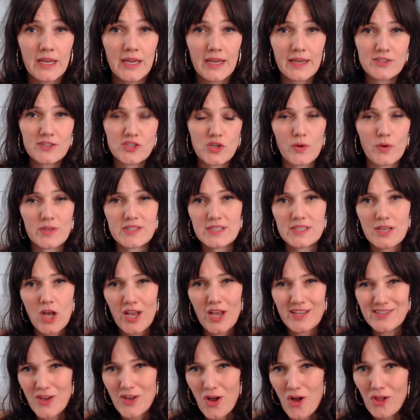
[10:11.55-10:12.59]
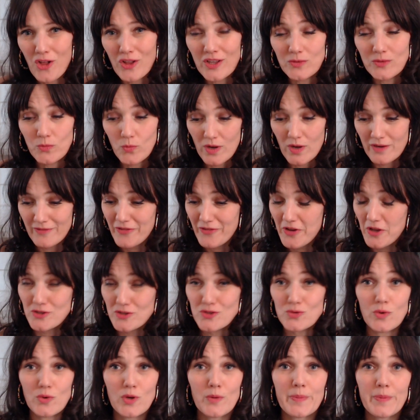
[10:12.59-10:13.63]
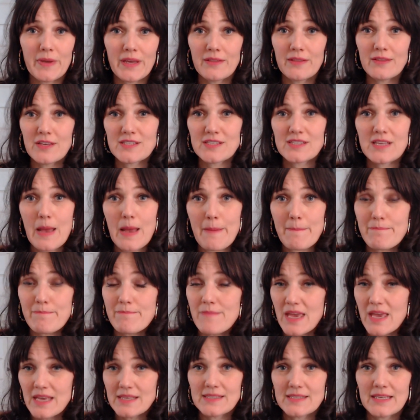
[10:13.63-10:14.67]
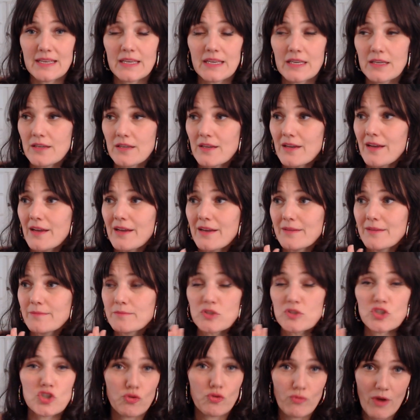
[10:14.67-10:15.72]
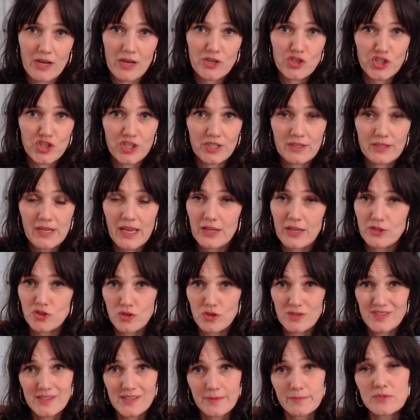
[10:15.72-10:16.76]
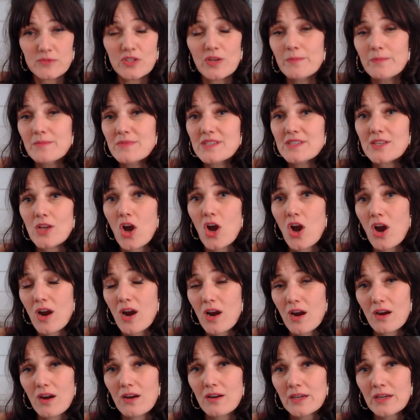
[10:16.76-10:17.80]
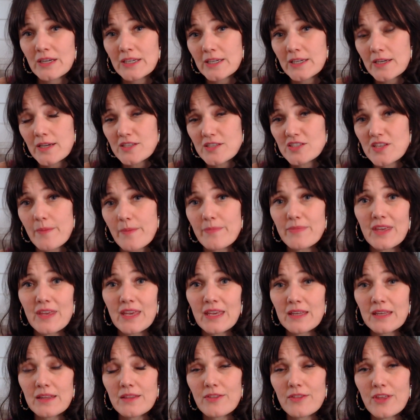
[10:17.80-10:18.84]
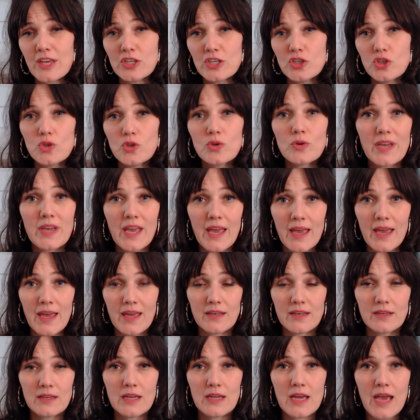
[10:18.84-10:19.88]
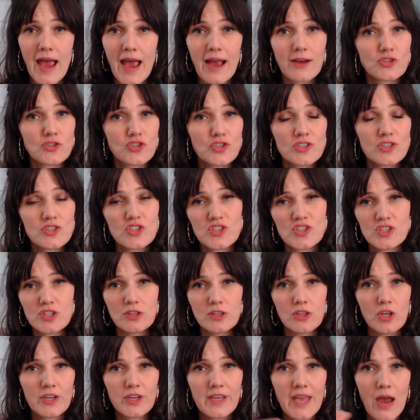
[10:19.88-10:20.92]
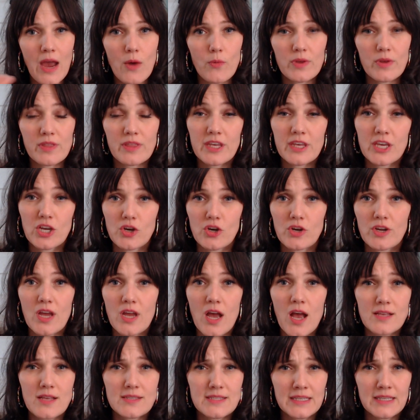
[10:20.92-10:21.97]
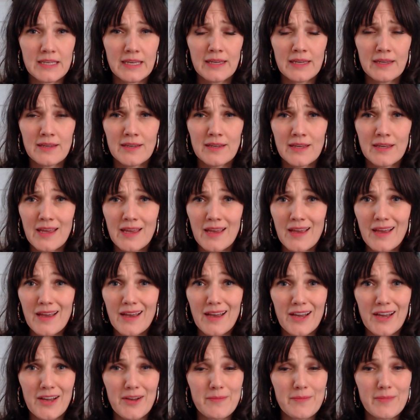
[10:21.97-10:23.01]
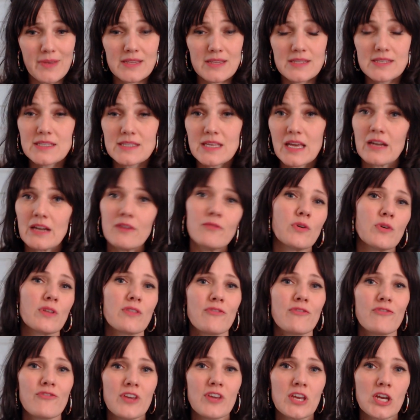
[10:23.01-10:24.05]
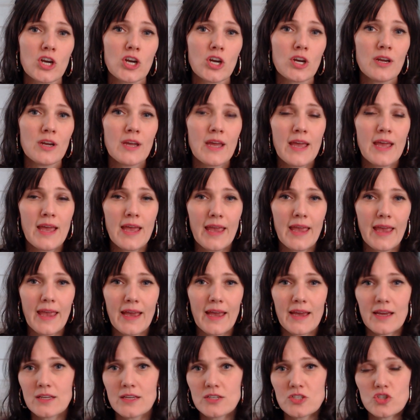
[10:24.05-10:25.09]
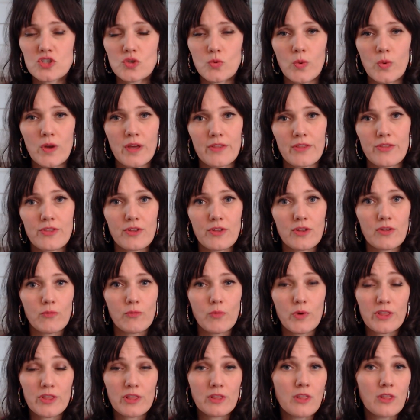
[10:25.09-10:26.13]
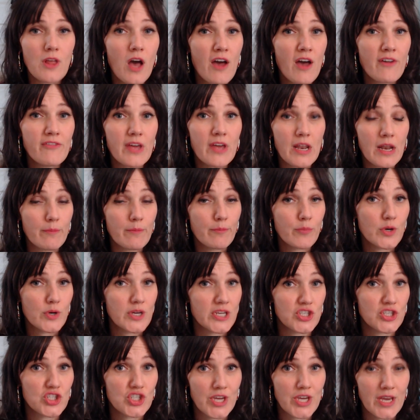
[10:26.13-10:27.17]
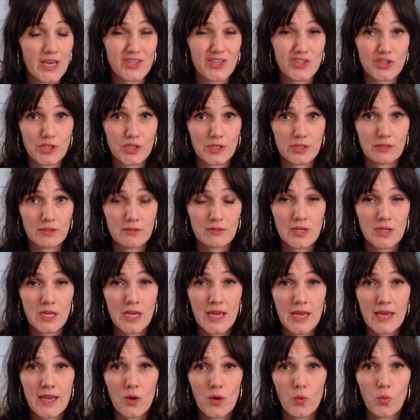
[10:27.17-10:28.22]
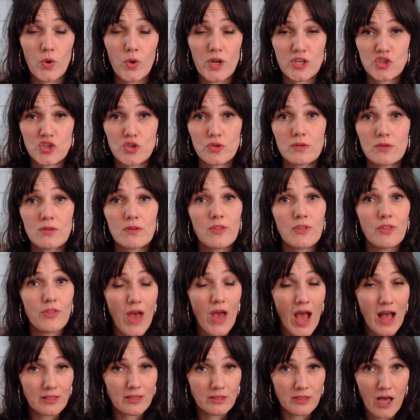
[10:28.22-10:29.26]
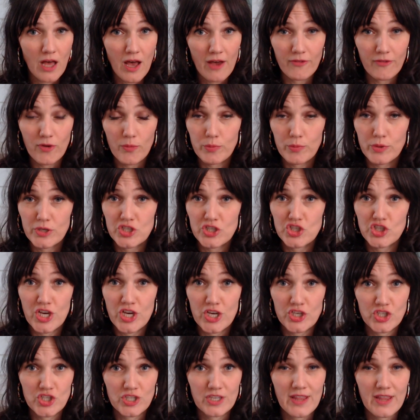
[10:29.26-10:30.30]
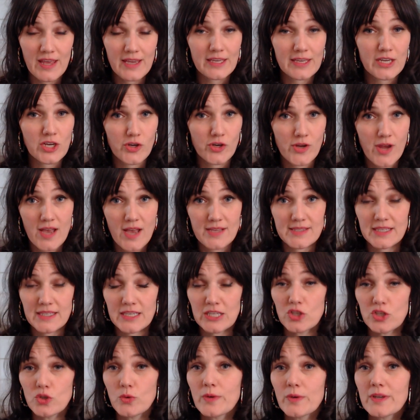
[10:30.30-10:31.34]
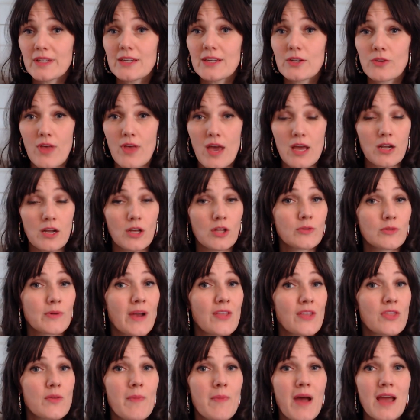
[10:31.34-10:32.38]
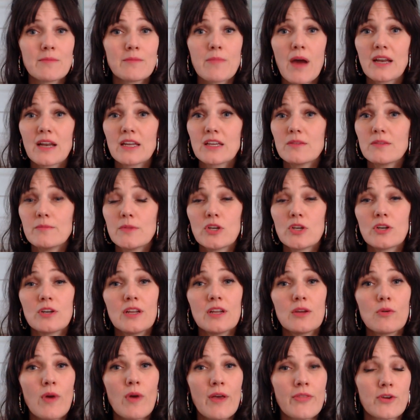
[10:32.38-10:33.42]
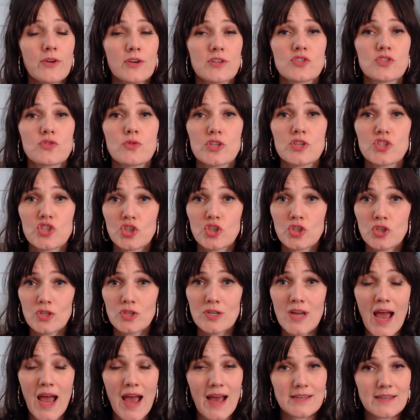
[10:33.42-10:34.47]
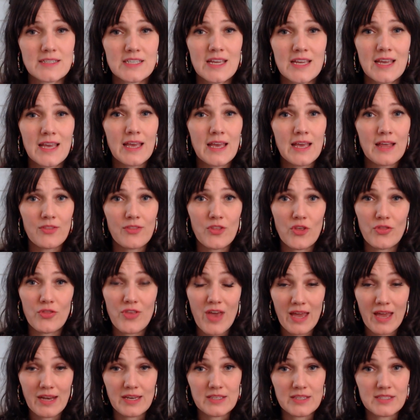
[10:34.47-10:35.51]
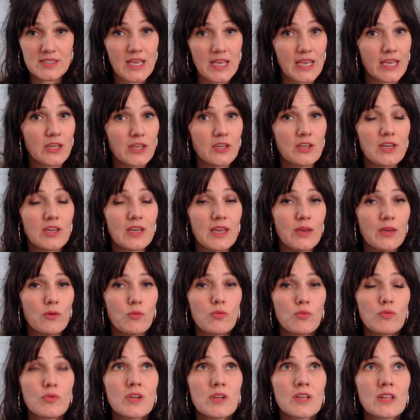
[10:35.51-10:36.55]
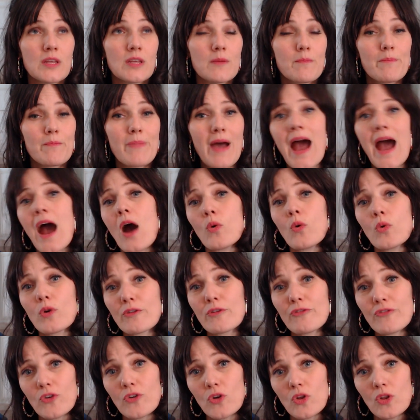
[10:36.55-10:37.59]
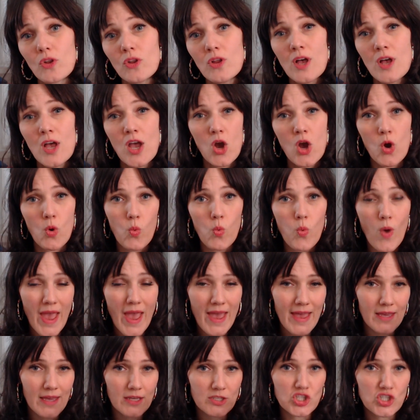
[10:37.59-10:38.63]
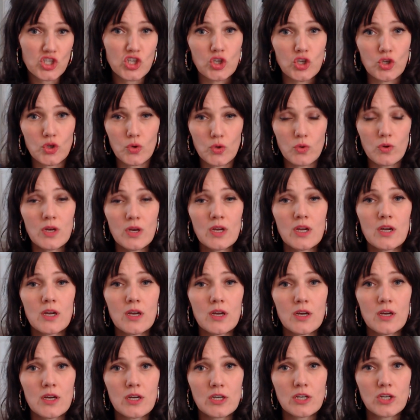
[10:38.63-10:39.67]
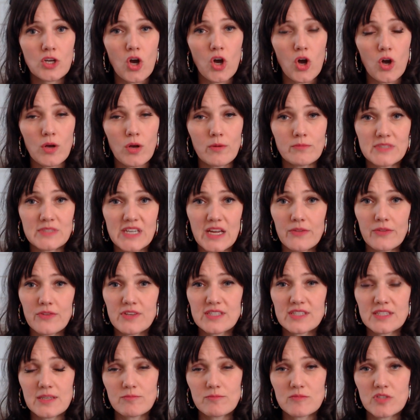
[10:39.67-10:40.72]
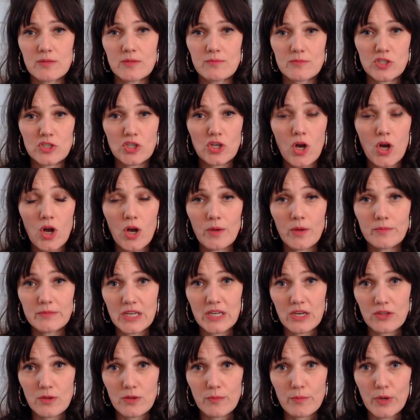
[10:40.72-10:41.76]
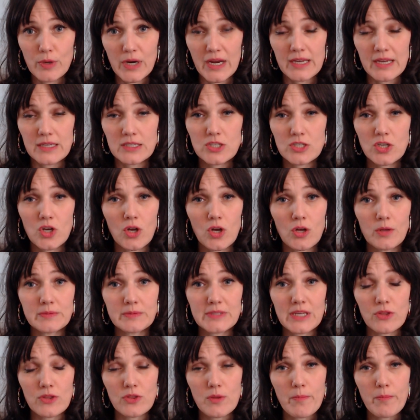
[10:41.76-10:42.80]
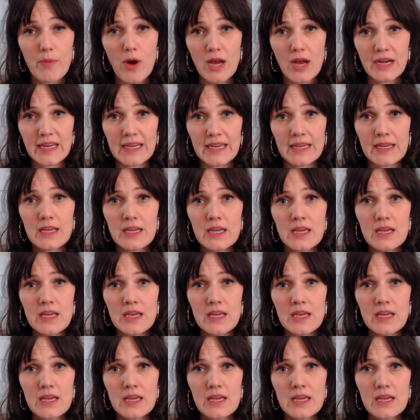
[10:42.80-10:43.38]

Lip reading: So it's all in one fell swoop in this amazing direction. And your symptoms are something that you can actually just look at with curiosity instead of with fear, and with love and appreciation, which that love, appreciation, and that curiosity, you will hear that all around the mind-body community, whether it's Christian or not, that is a really powerful way to calm down the symptom, to calm down the brain, to calm down the body.